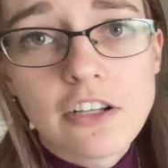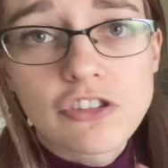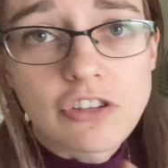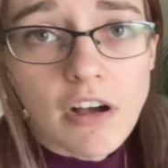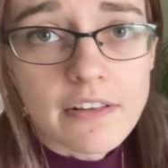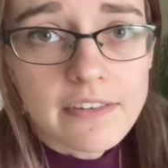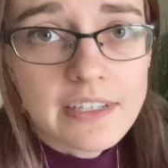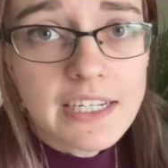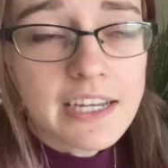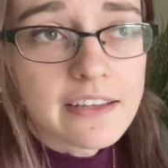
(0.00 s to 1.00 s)

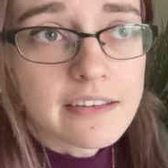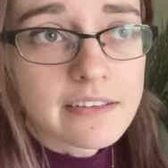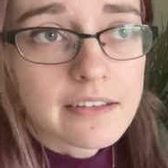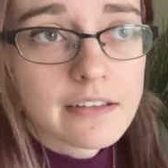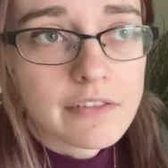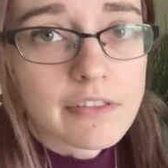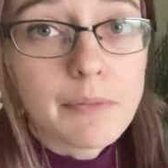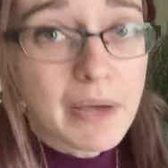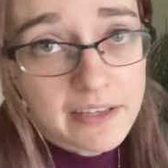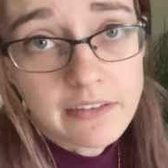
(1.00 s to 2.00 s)
Chauncey is the
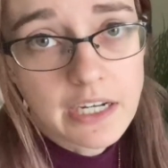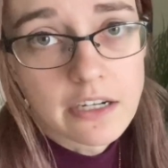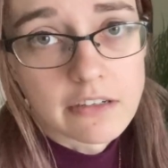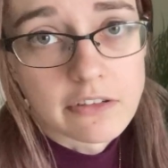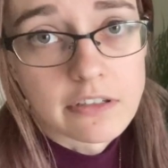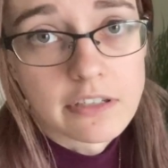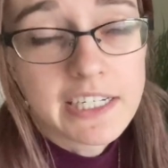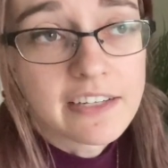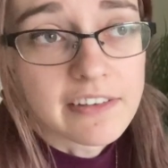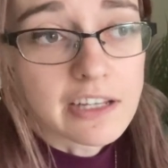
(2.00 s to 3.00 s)
best character.
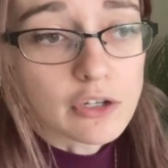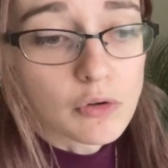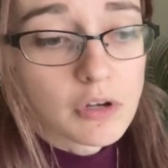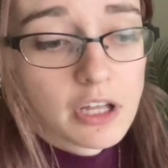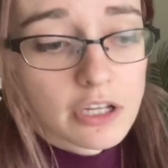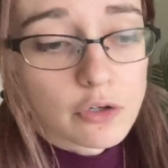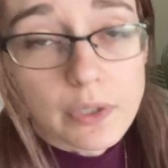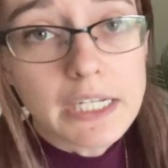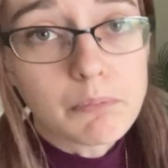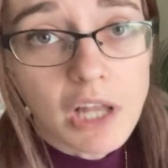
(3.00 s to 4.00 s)
He is a little
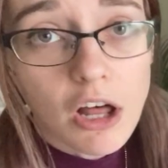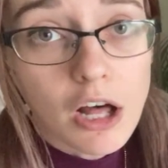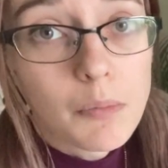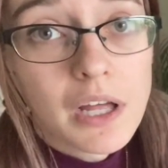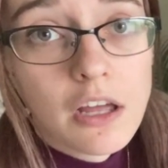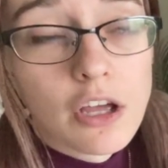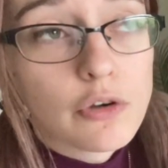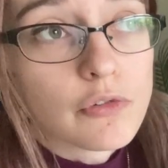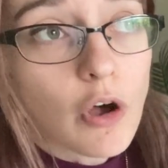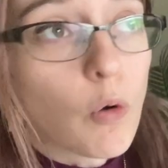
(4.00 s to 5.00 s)
green blob
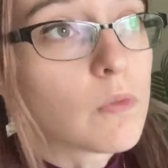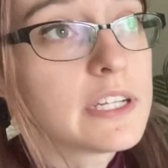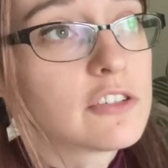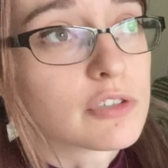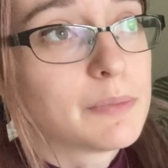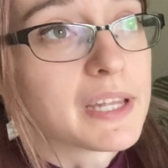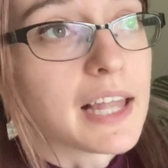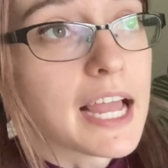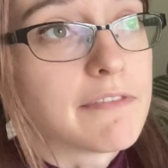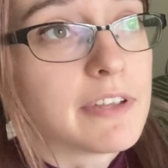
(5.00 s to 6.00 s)
whose only dream in
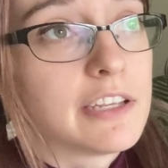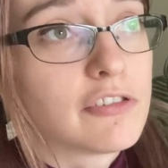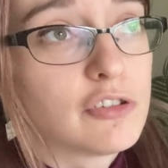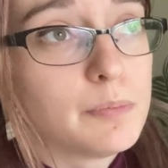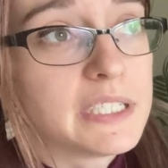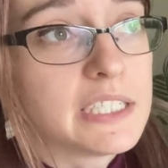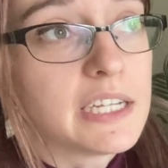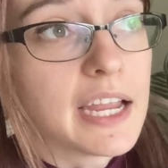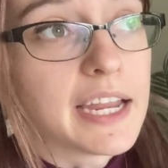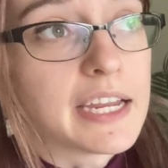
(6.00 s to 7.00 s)
life is to
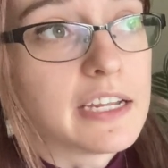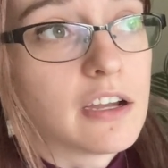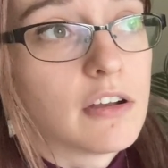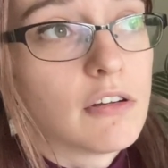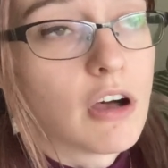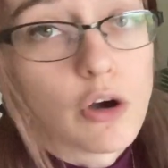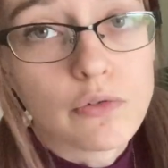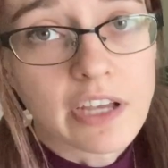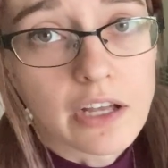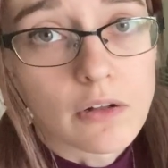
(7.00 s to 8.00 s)
be a
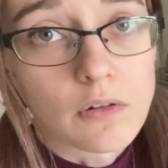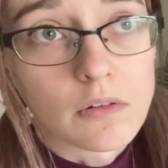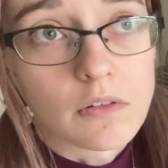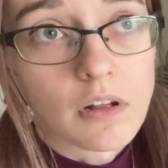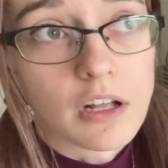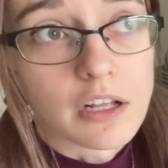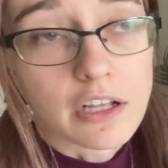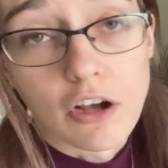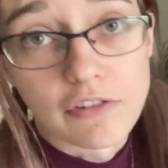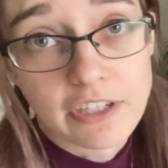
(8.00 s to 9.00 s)
hotel
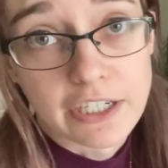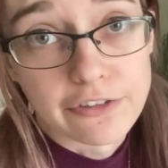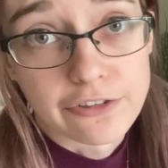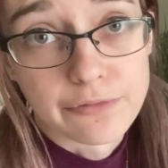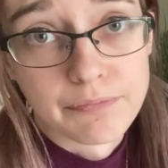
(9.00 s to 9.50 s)
concierge.